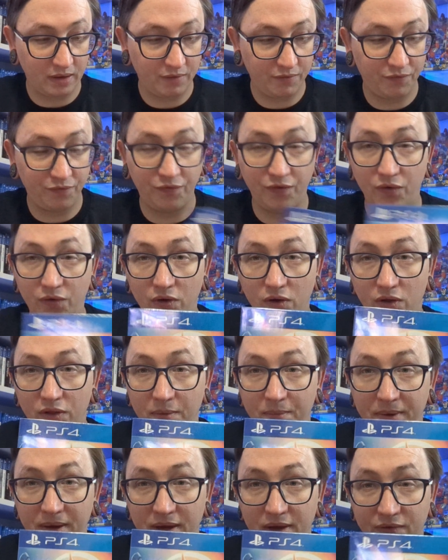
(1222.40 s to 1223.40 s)
for the
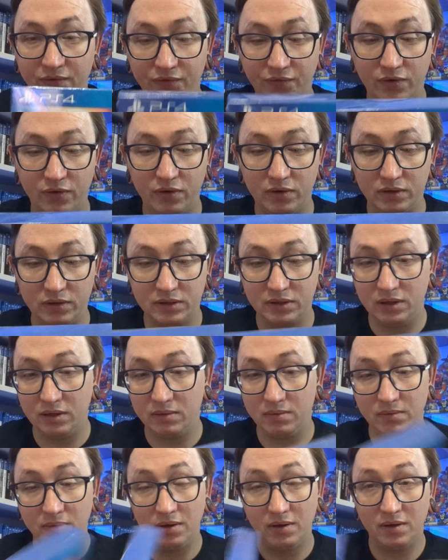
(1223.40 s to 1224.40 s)
PS4,
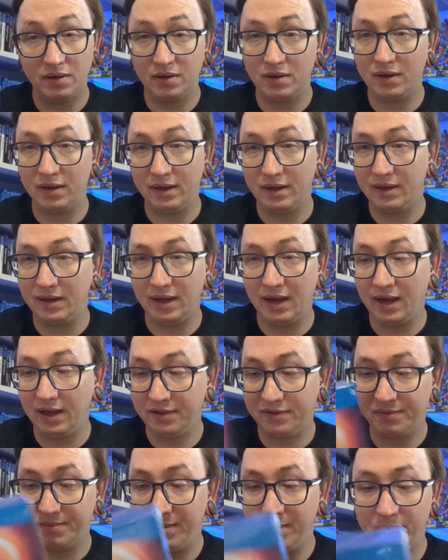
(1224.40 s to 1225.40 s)
so it had
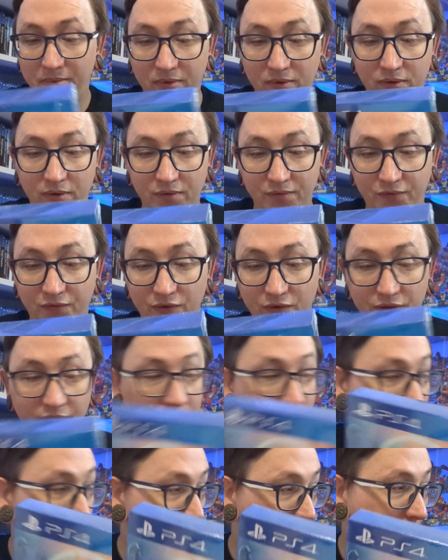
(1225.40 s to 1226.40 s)
to be bought for the
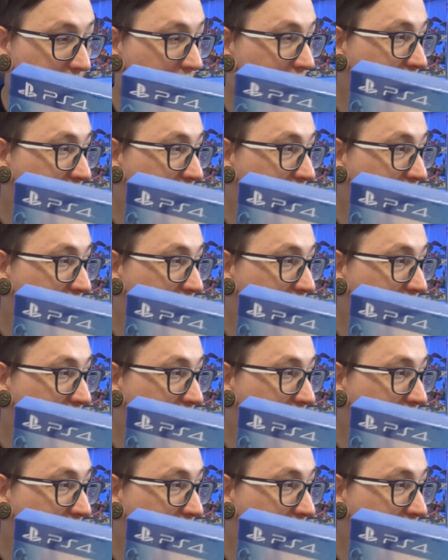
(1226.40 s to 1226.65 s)
old